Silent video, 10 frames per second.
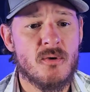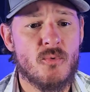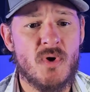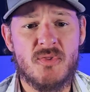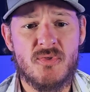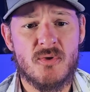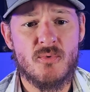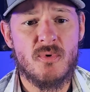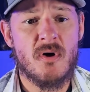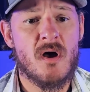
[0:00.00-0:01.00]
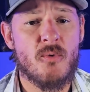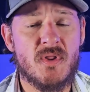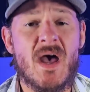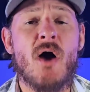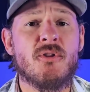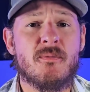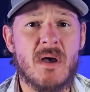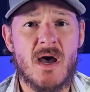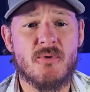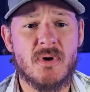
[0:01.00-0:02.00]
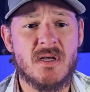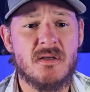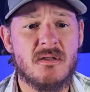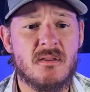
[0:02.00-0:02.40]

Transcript: without the battery.